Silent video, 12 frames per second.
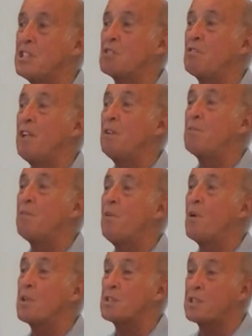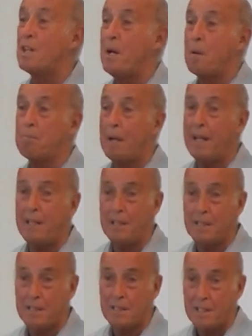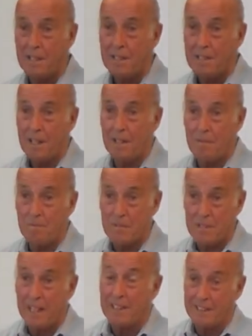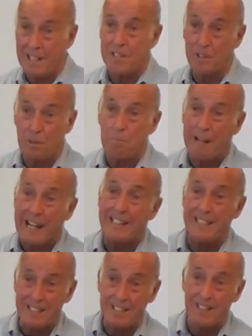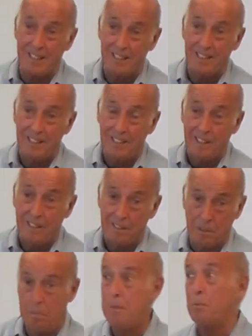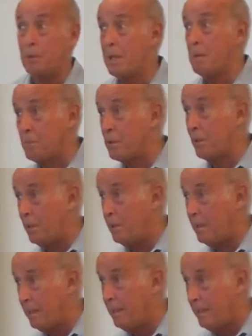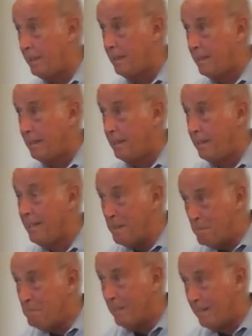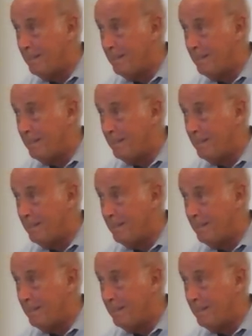it is reinforced by his um, psychological practice. The people come to him,